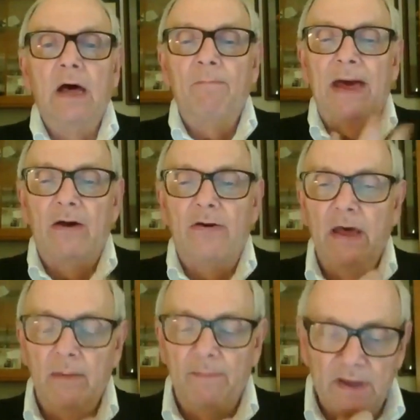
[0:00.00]
about
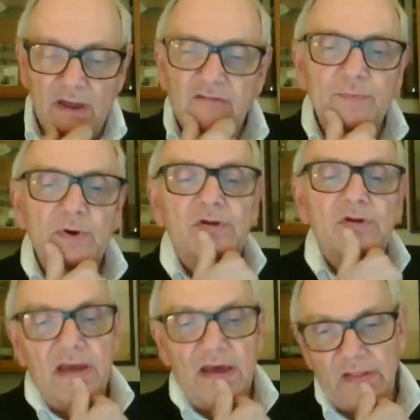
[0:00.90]
helping us put
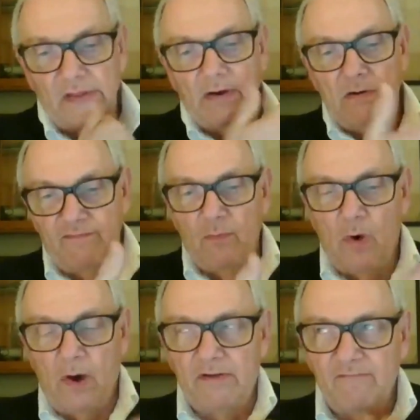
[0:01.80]
together, for
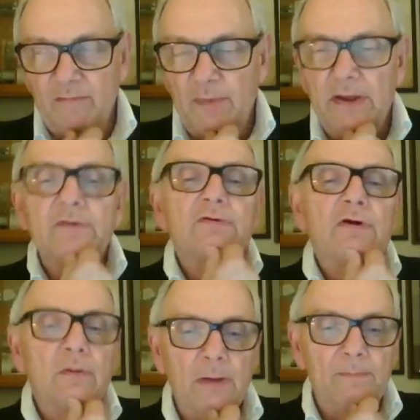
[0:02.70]
want of a better
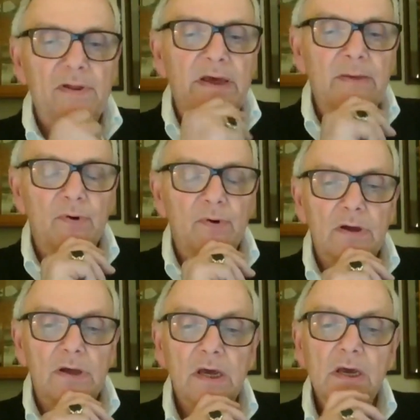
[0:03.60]
term, a
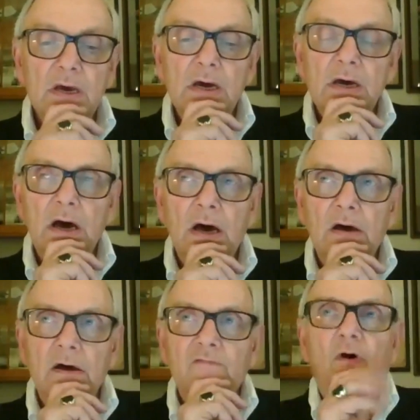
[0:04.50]
playbook
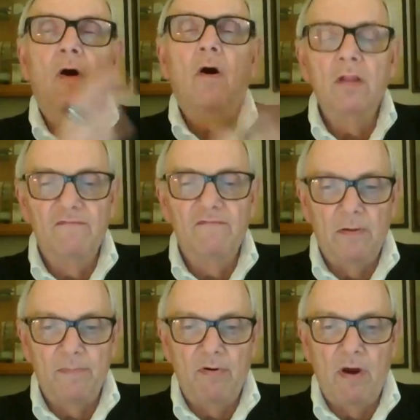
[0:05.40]
of all of
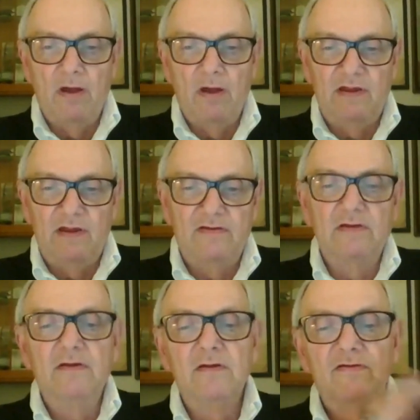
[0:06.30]
our
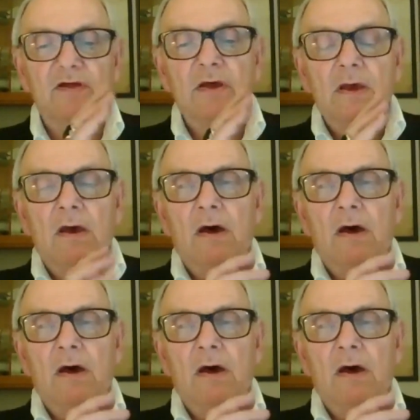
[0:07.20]
processes,